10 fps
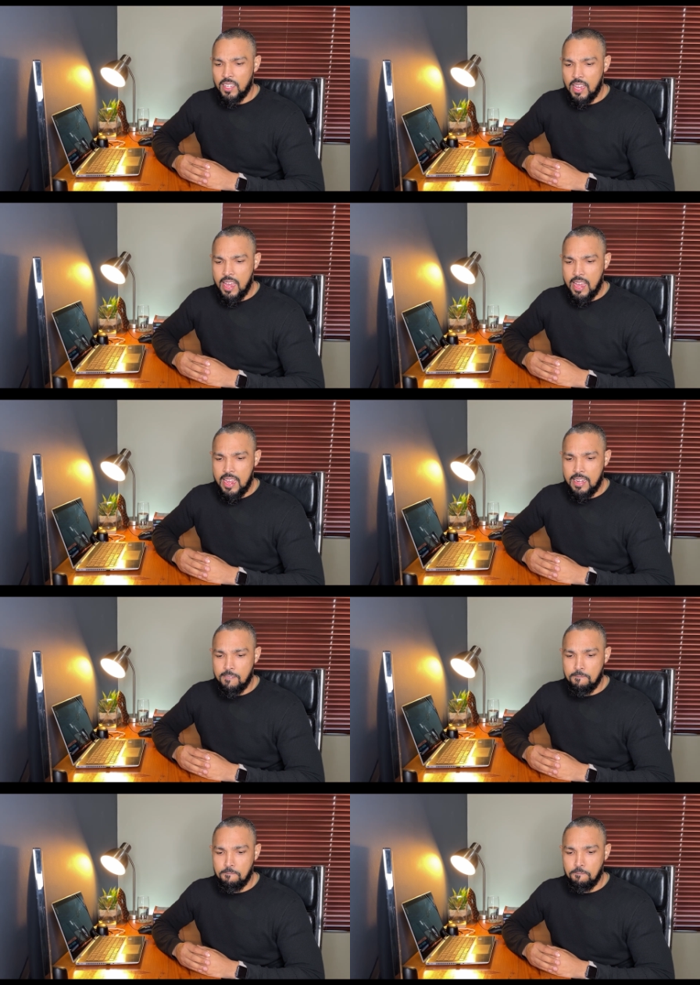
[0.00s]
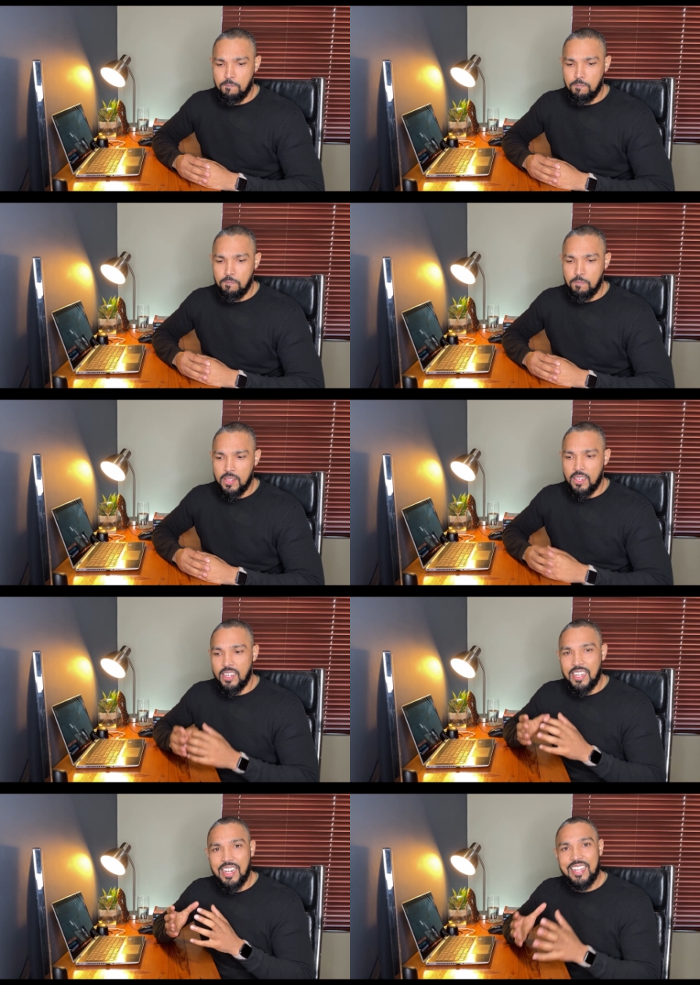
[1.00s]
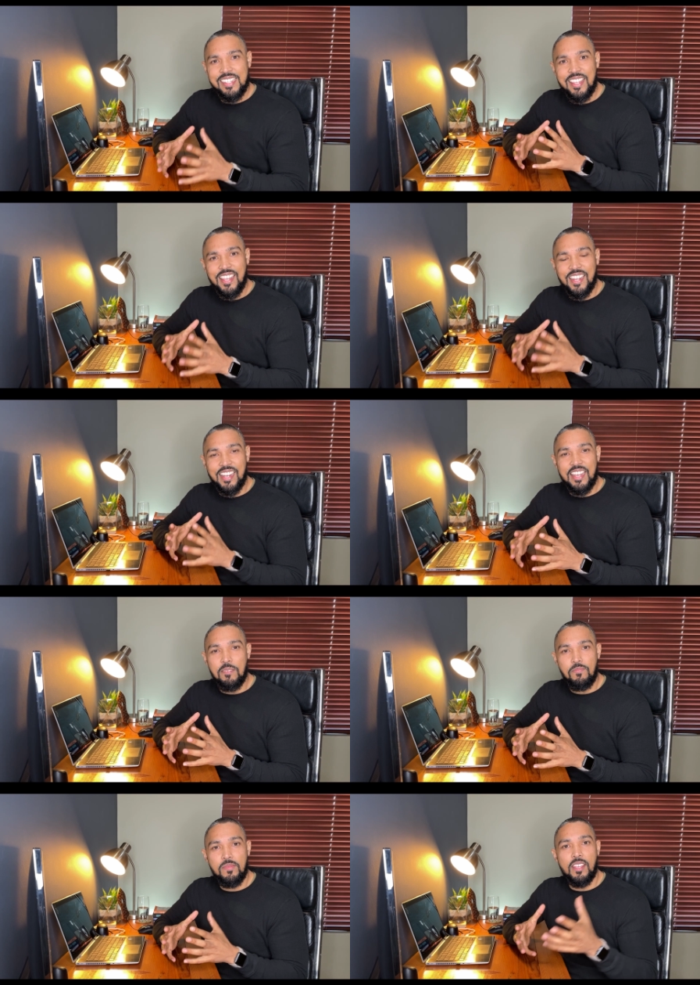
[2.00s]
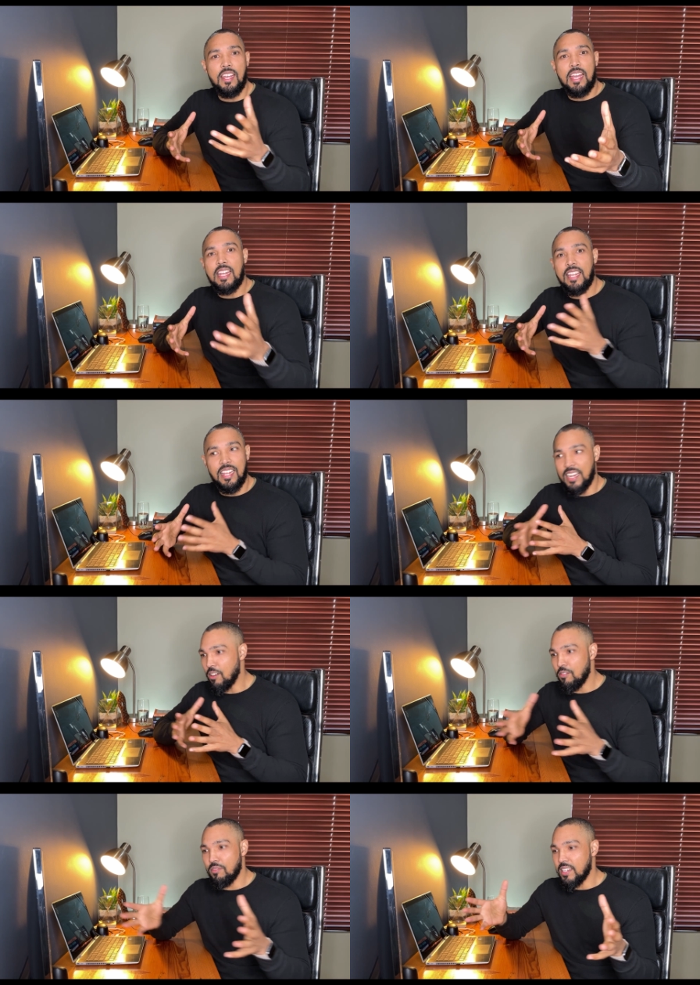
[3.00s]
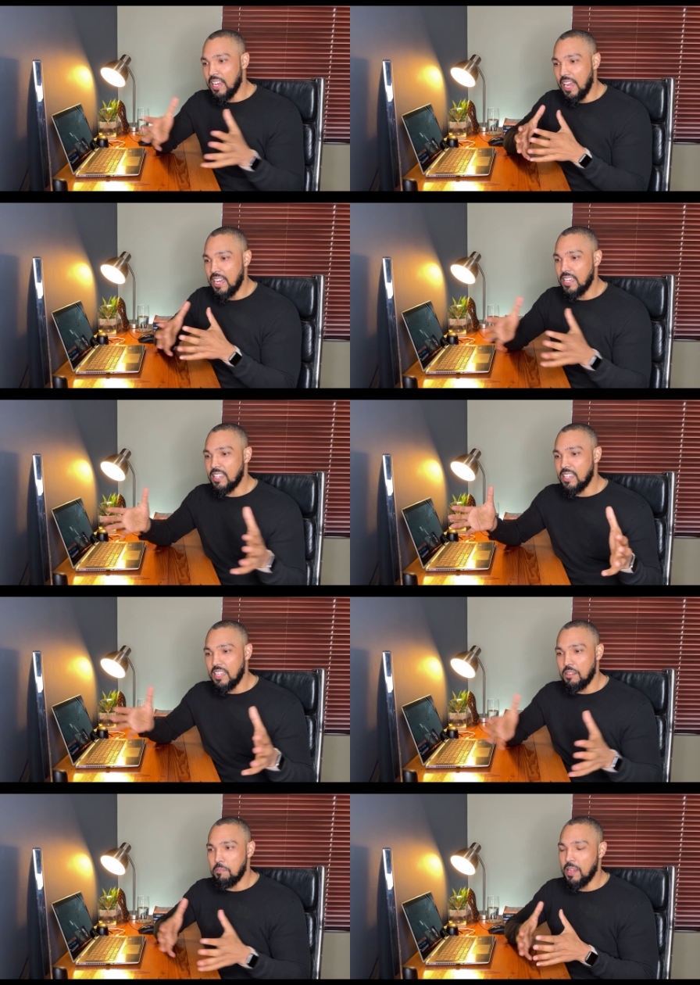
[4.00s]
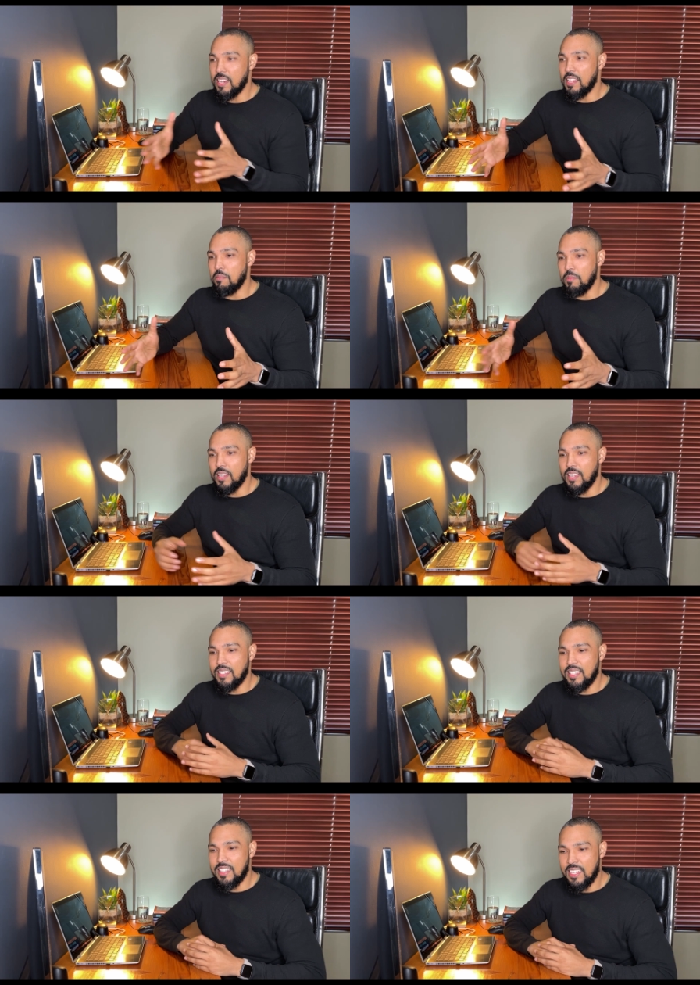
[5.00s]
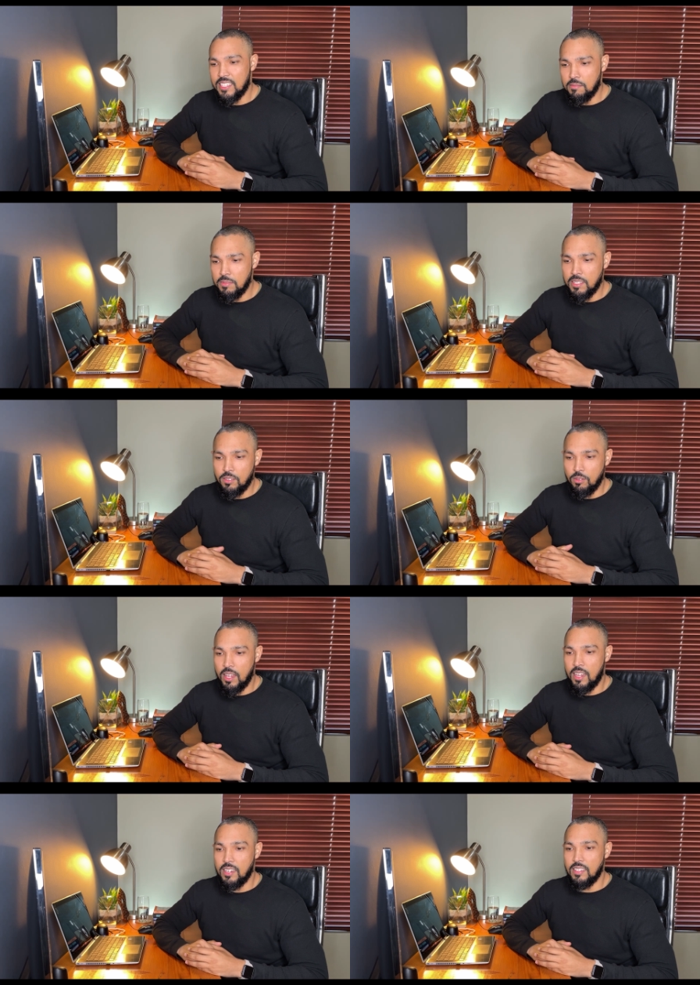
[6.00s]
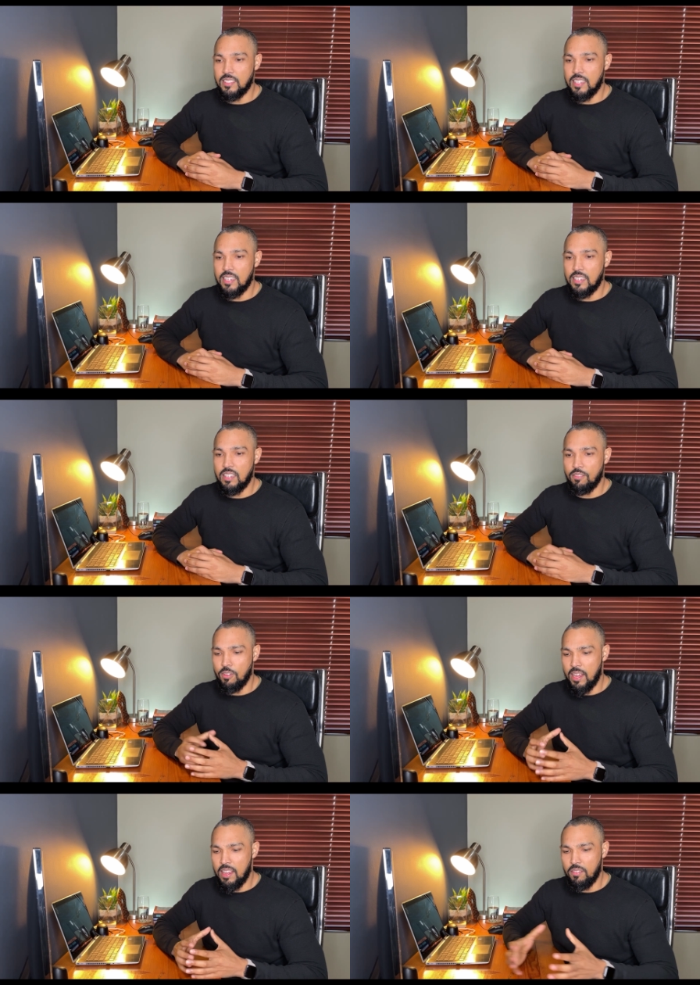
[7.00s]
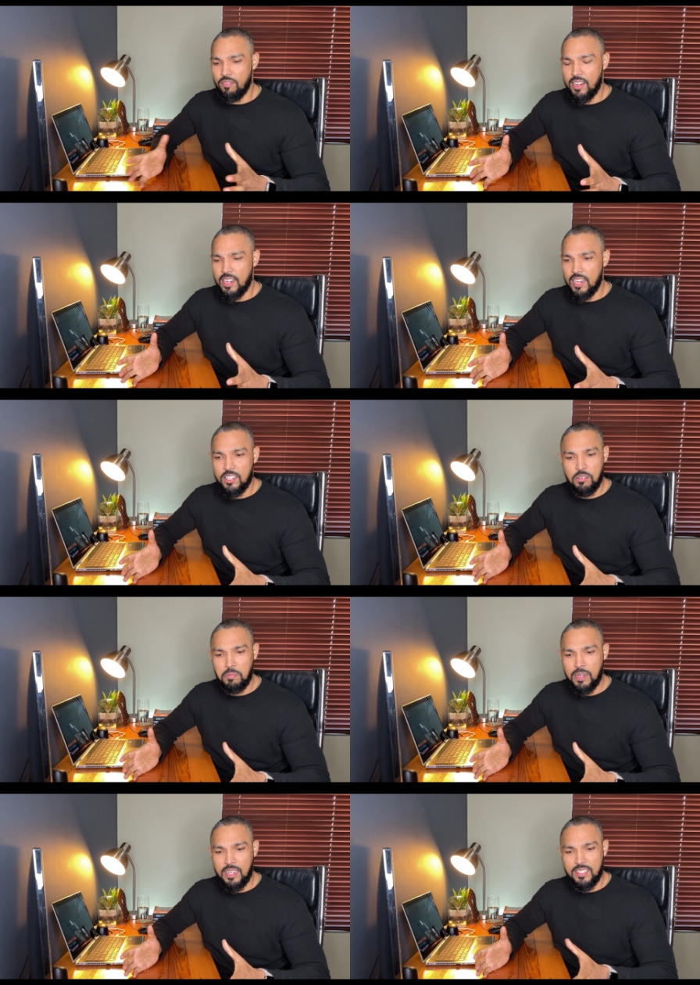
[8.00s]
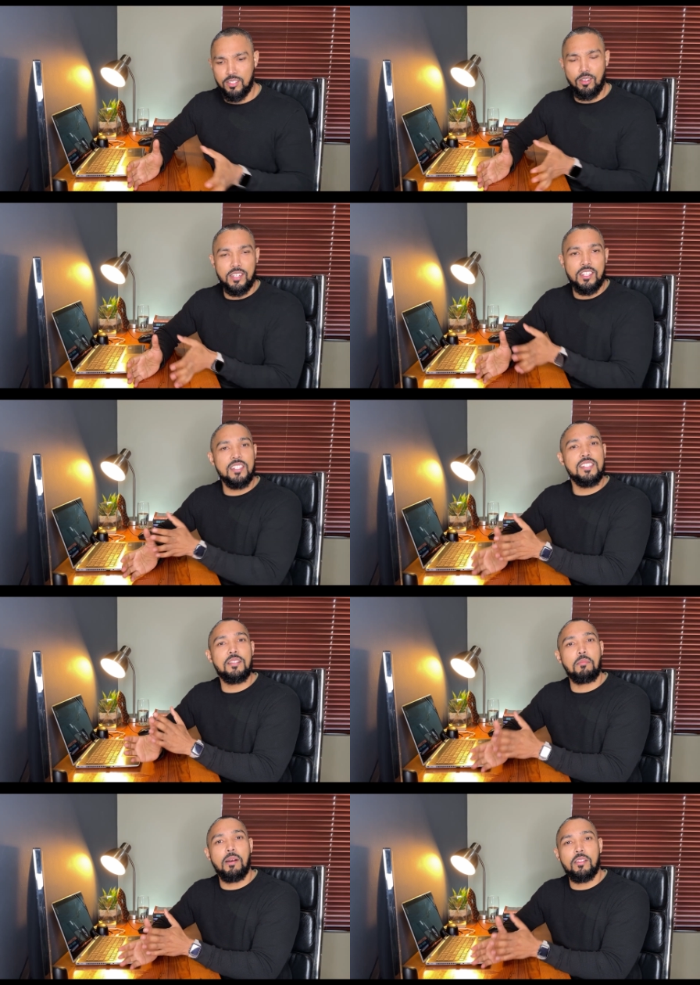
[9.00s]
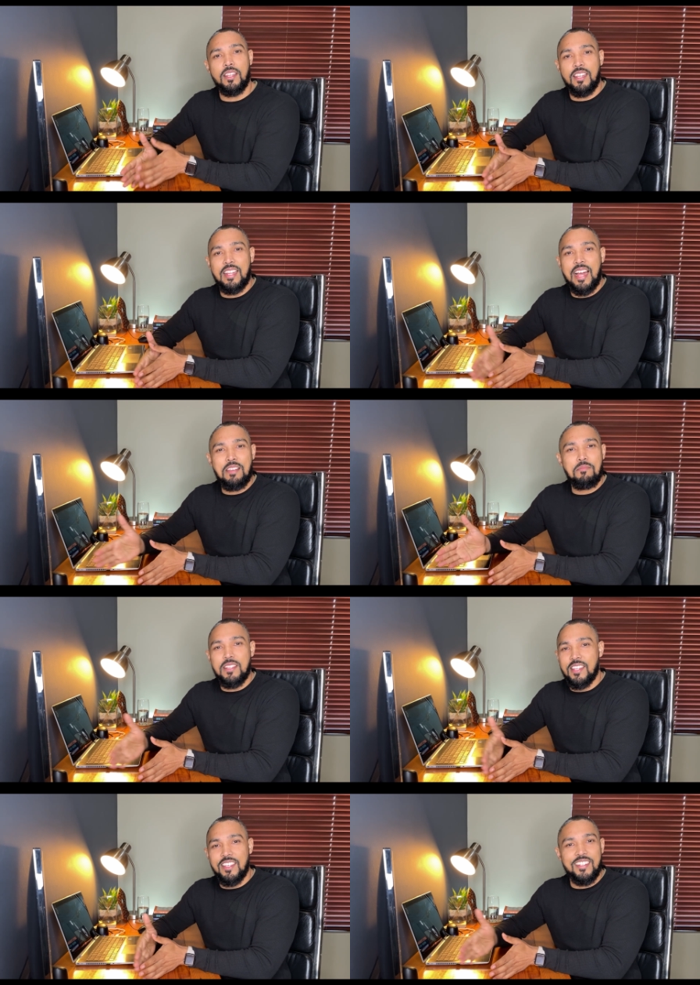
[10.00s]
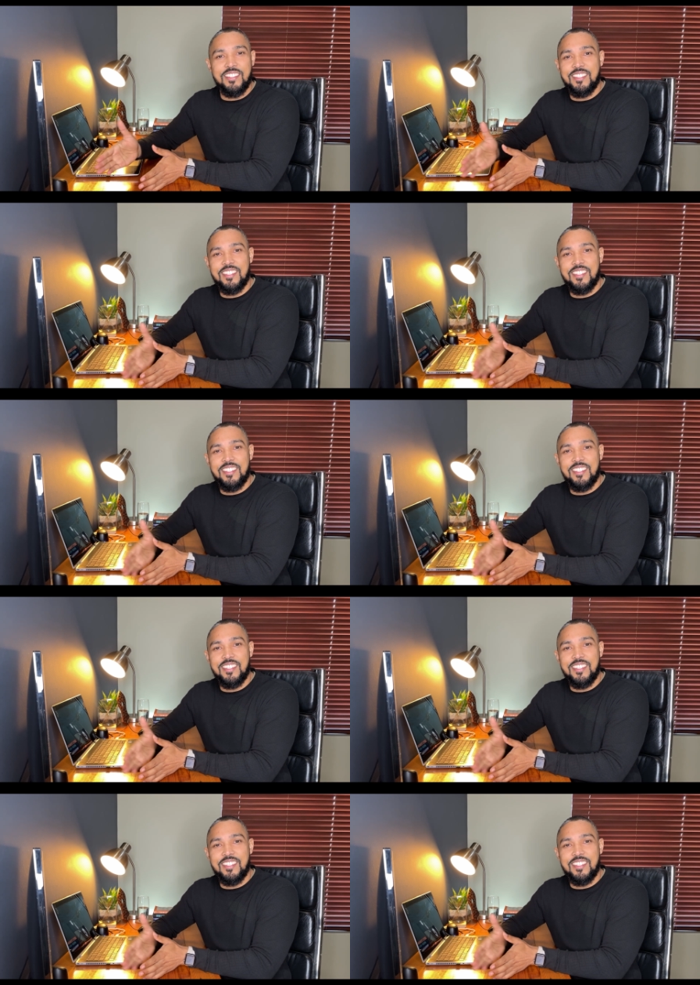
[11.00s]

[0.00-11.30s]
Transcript: And realistically, and the COVID nineteen pandemic is testament to that, is that if you have a financial plan, it's not just about retirement years.